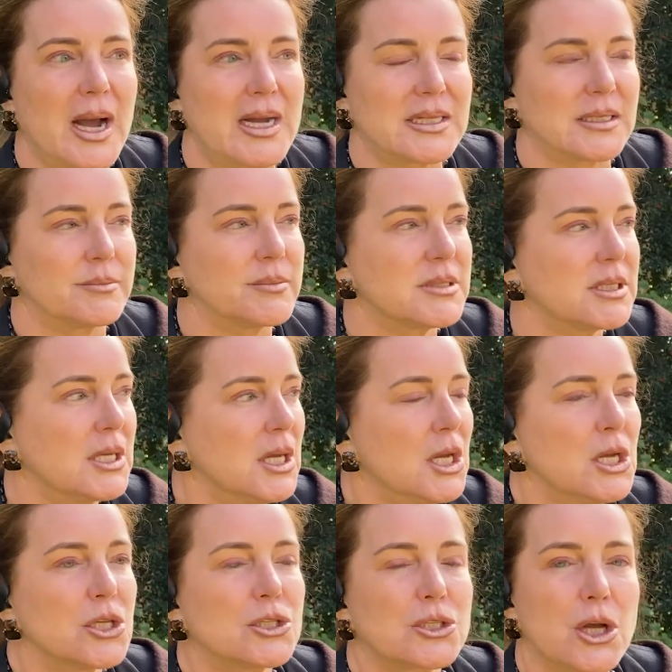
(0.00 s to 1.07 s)
items.
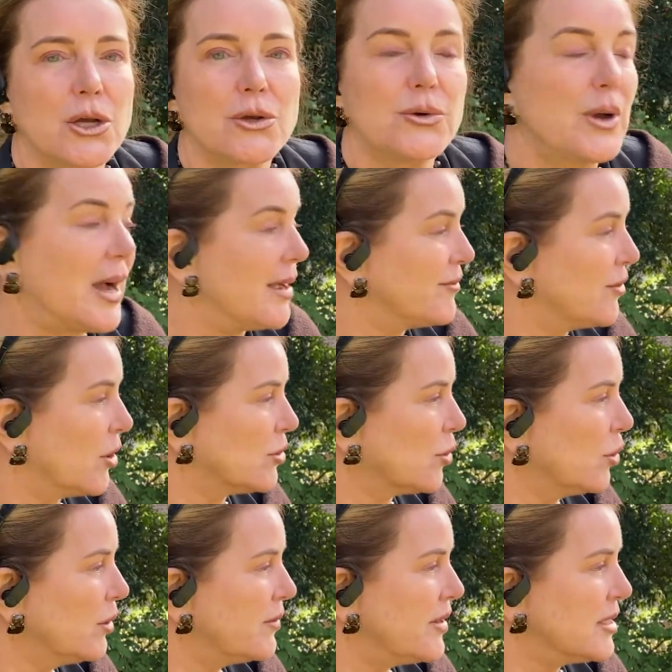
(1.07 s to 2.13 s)
So I've got
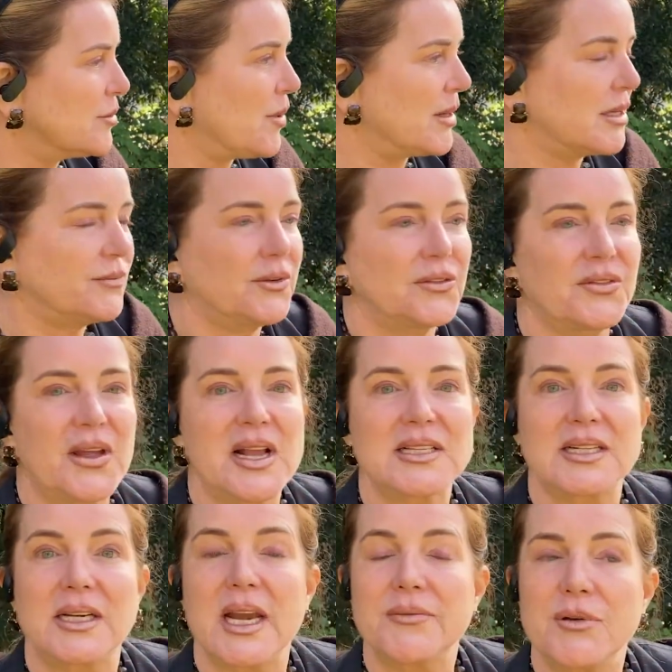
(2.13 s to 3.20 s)
all of these wonderful things,
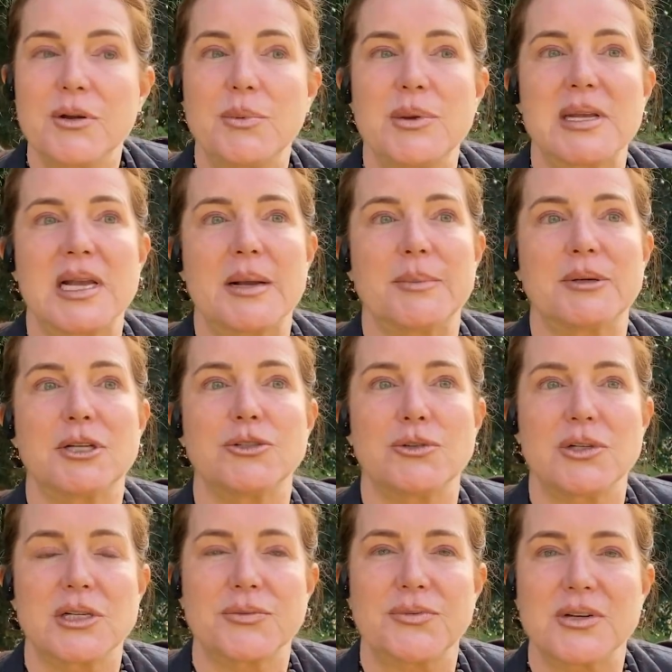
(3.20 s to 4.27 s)
and every week I'm going to do
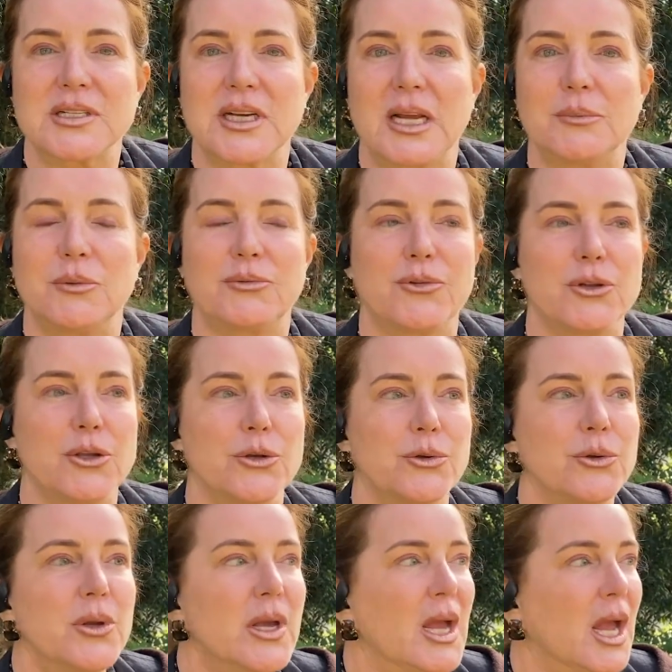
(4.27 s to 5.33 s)
a different table for
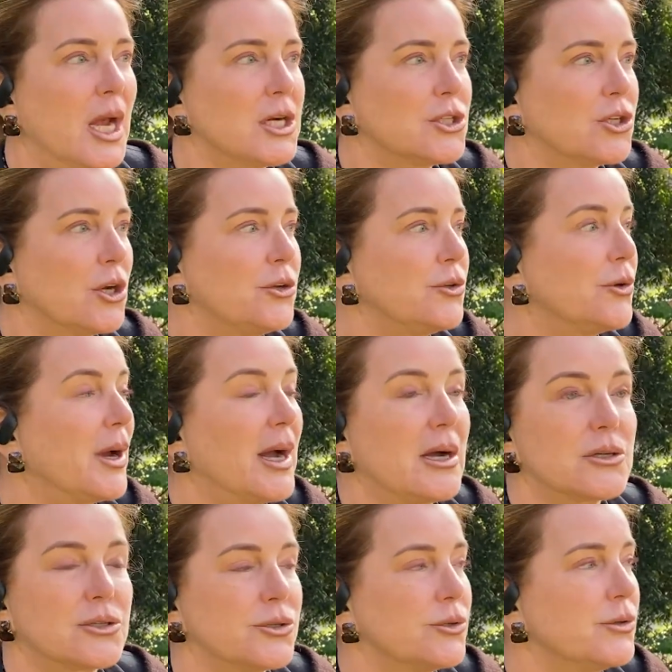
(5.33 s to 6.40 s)
you and show you how
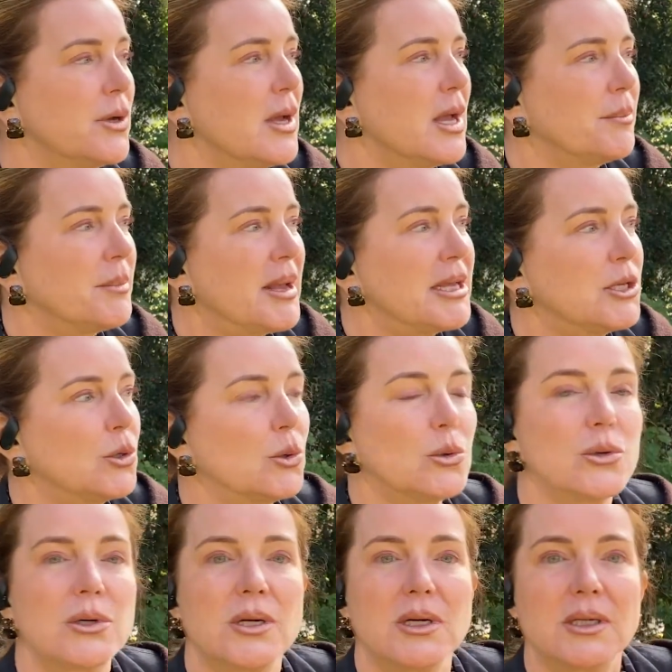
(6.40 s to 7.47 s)
to make
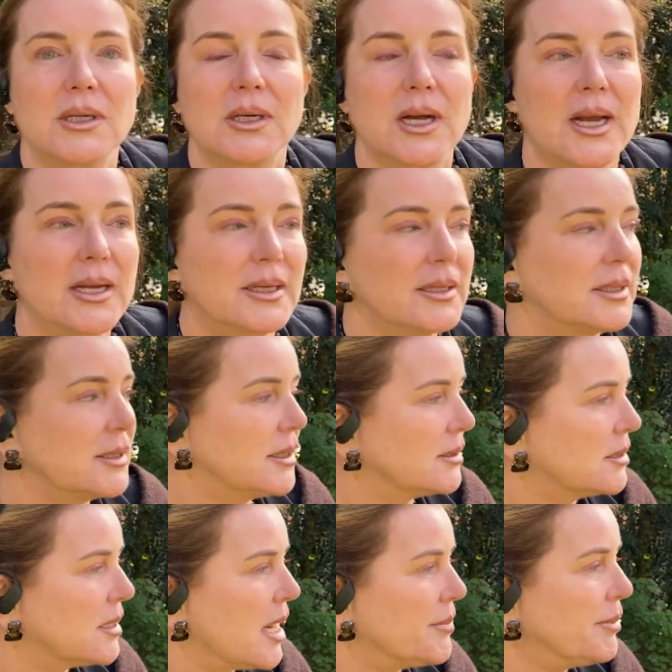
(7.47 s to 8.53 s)
your
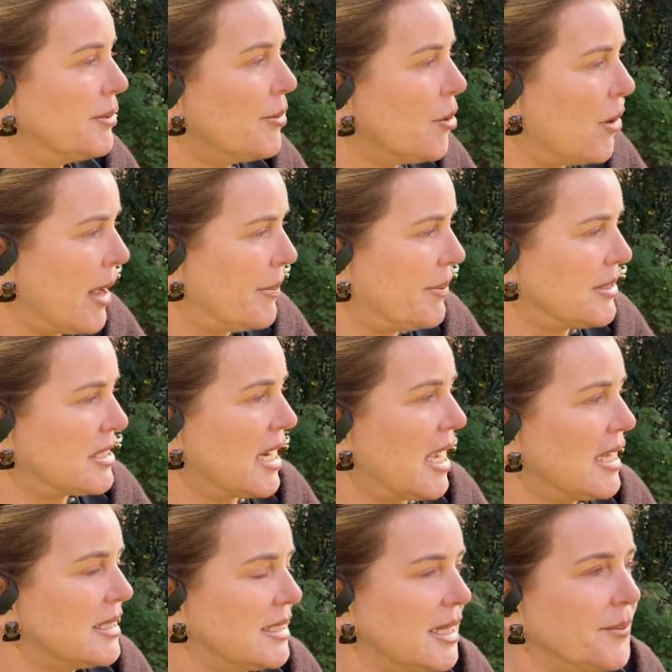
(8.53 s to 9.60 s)
table more
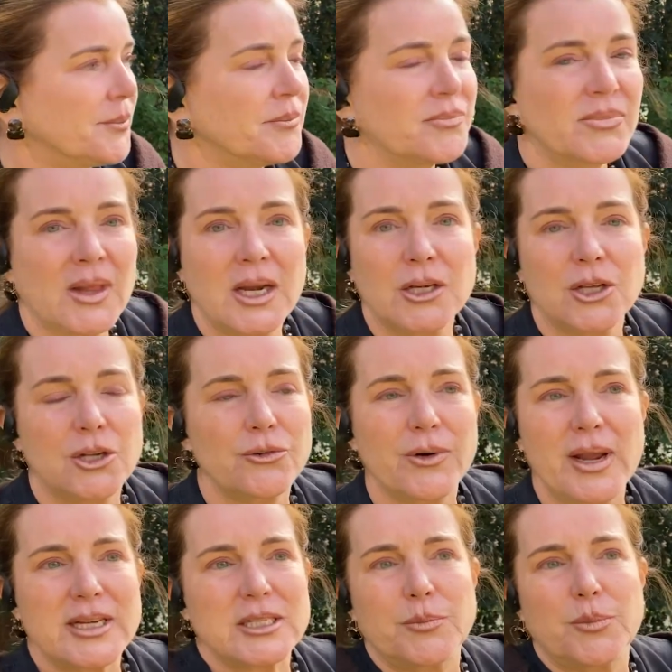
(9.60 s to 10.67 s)
appetizing and
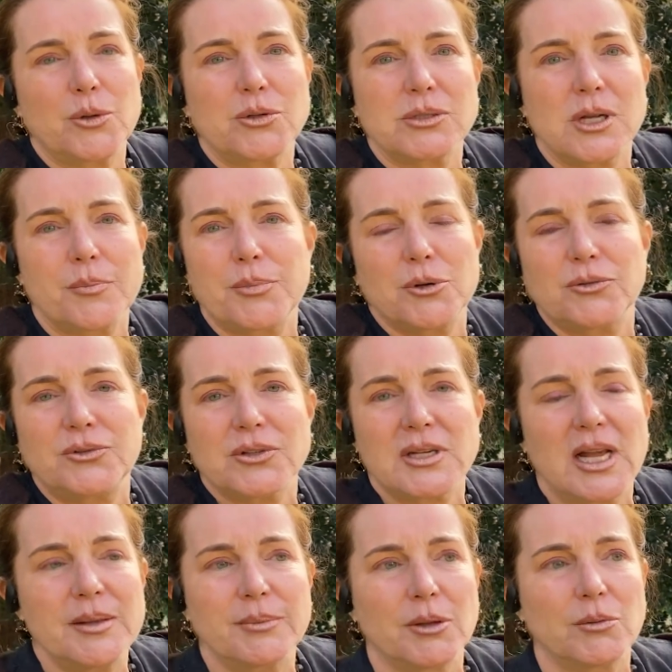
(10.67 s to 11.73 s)
curate a beautiful
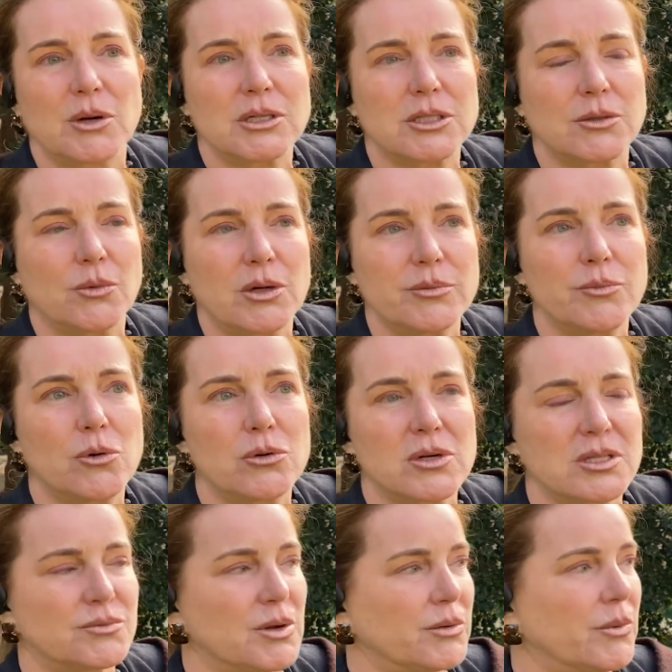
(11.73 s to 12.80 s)
table. What more
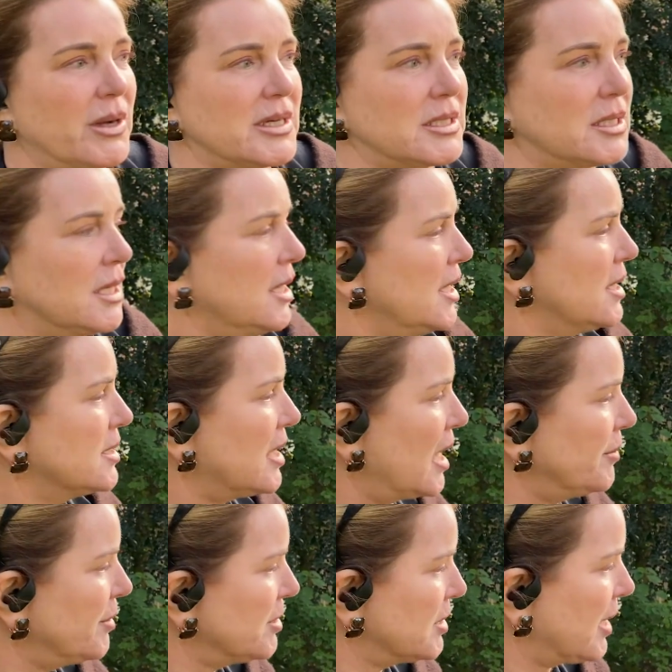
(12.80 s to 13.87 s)
does one want?
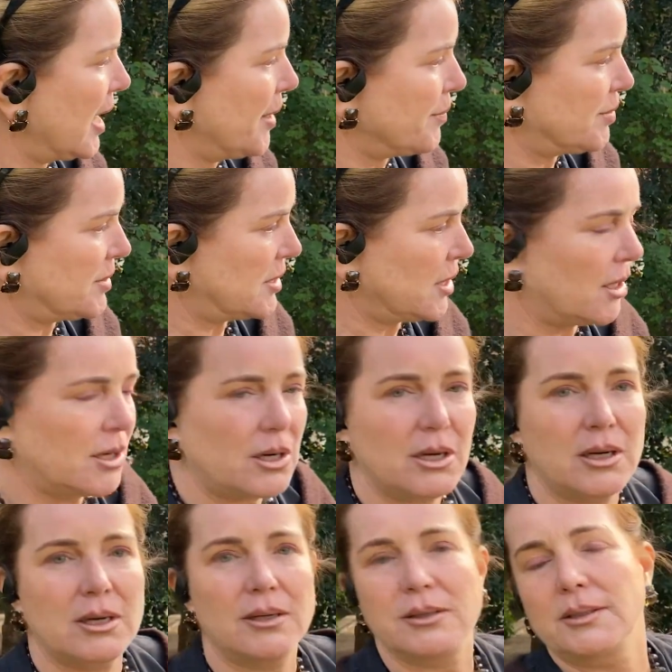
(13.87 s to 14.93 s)
Tablescapes
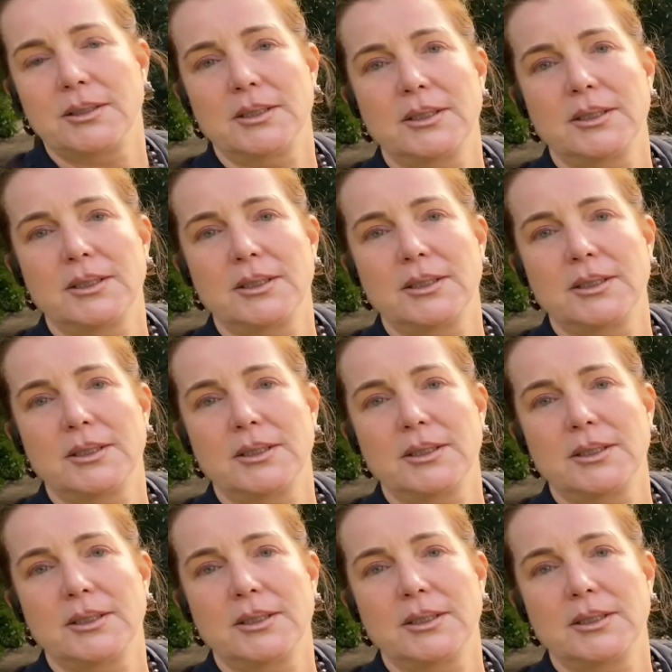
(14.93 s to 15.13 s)
are